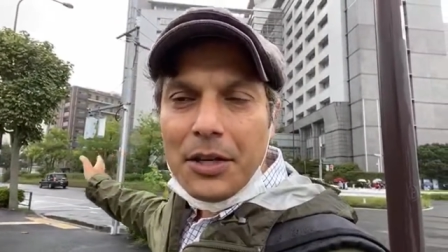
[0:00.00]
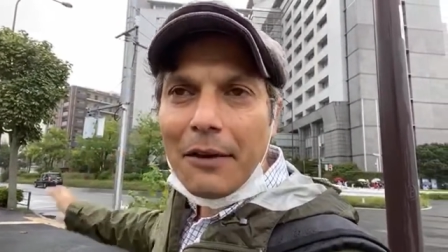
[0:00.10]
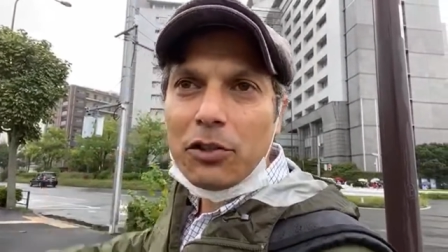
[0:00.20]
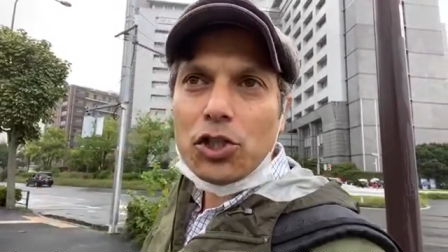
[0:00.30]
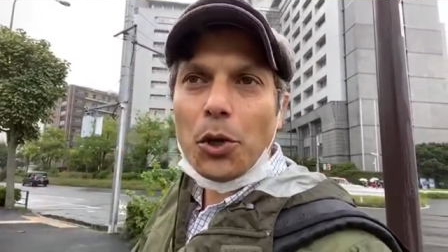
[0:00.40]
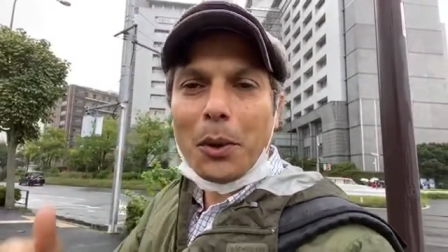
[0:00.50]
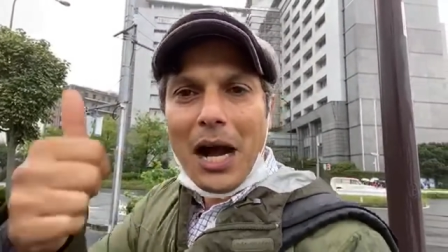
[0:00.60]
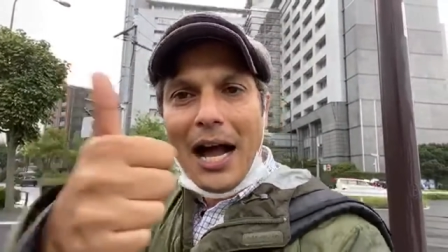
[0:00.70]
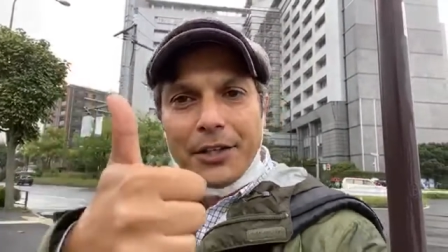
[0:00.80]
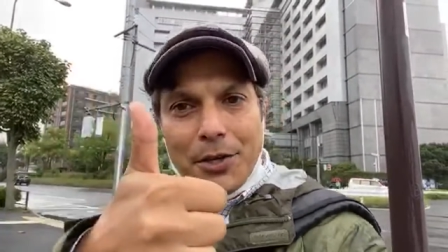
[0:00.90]
You have to show
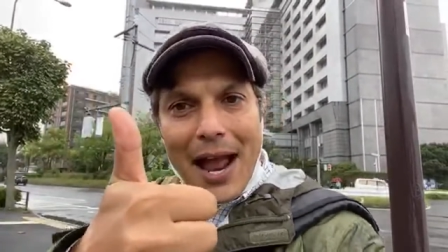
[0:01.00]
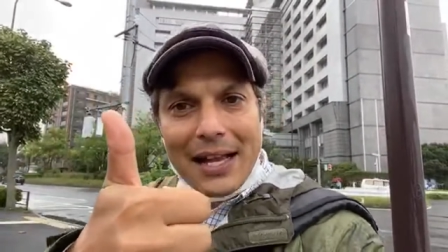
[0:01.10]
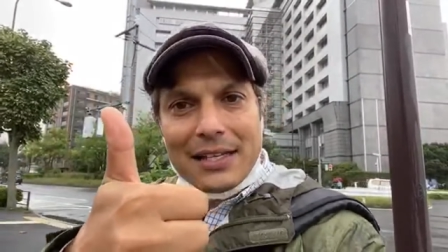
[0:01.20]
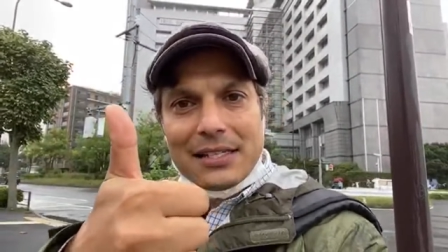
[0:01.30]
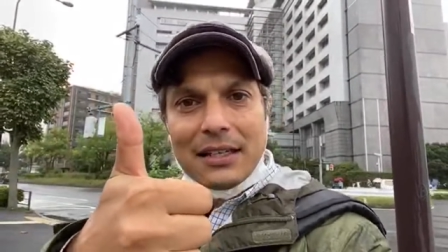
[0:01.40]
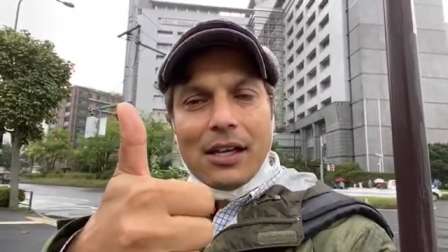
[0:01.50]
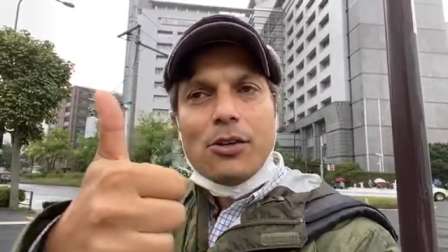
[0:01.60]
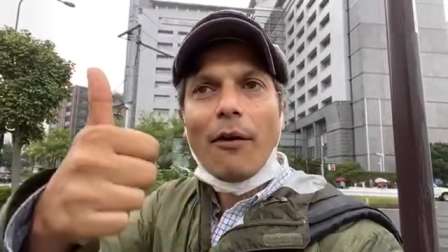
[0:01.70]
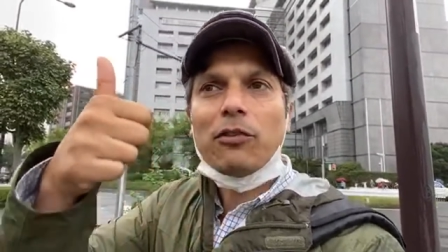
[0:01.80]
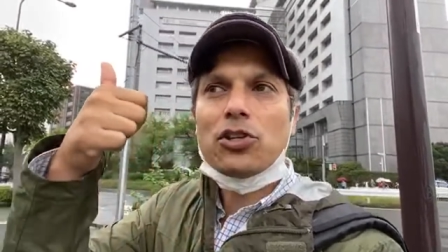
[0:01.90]
contracts,
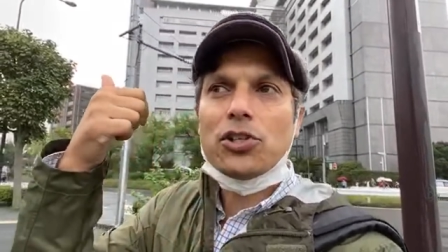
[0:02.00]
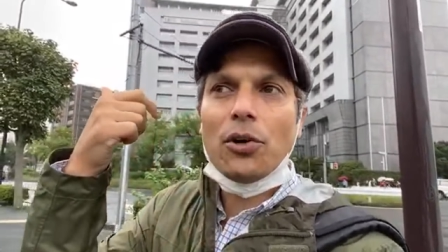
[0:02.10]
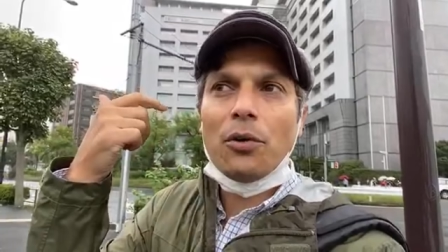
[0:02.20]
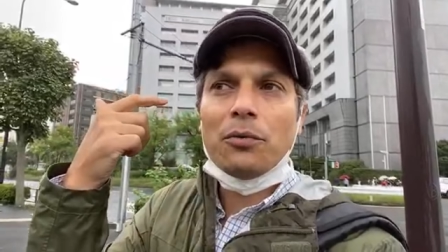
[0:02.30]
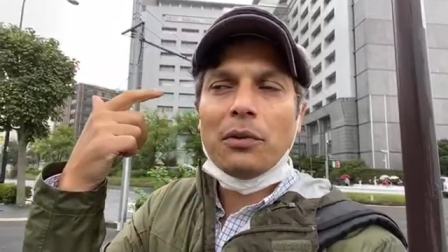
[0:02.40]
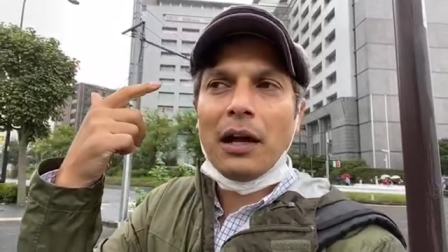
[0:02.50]
you have to show